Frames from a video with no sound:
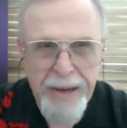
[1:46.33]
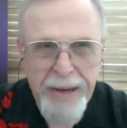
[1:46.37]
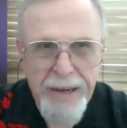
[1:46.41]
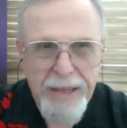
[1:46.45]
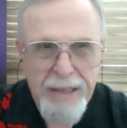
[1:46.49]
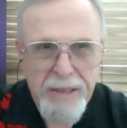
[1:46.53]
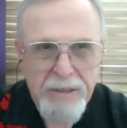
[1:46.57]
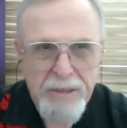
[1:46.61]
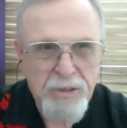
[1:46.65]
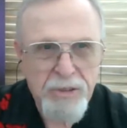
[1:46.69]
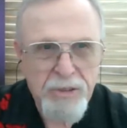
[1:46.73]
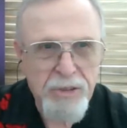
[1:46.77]

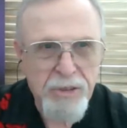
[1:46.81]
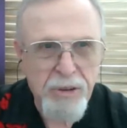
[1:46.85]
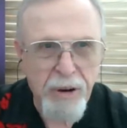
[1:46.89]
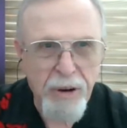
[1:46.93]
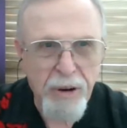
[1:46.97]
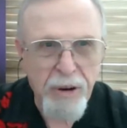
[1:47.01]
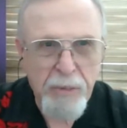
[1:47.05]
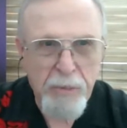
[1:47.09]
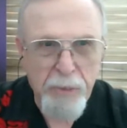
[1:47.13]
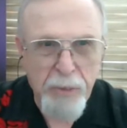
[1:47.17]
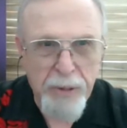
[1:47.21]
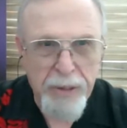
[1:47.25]
I'll
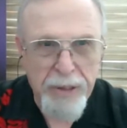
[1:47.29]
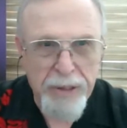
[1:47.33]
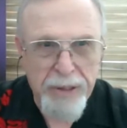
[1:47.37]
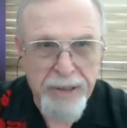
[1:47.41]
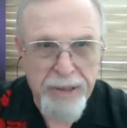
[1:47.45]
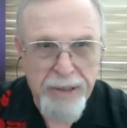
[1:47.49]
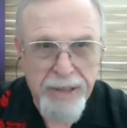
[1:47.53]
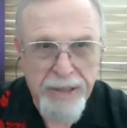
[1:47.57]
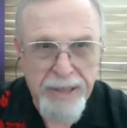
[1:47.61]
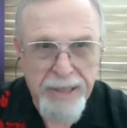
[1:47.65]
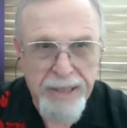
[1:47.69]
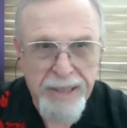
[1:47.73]
start
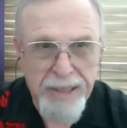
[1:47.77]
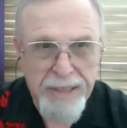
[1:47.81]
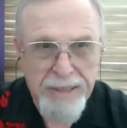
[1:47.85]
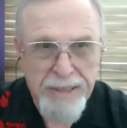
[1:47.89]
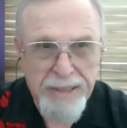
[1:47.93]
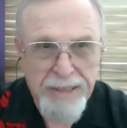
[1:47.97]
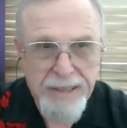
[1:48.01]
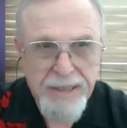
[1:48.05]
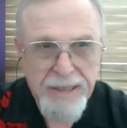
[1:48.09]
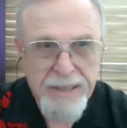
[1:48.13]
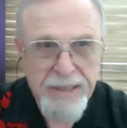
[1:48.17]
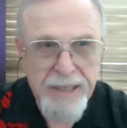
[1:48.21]
with
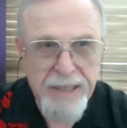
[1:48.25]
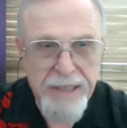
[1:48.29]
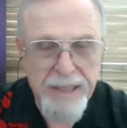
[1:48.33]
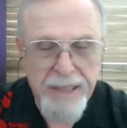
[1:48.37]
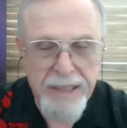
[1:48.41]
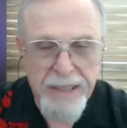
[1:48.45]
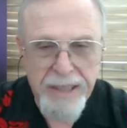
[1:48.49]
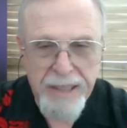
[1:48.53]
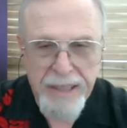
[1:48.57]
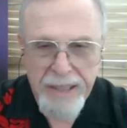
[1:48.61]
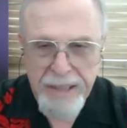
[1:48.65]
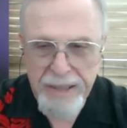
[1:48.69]
uh,
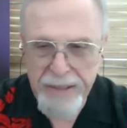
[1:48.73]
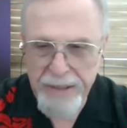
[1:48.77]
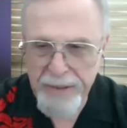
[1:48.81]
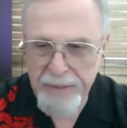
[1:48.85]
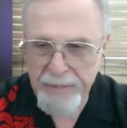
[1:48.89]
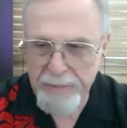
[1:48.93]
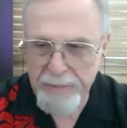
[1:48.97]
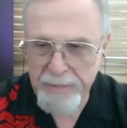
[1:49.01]
the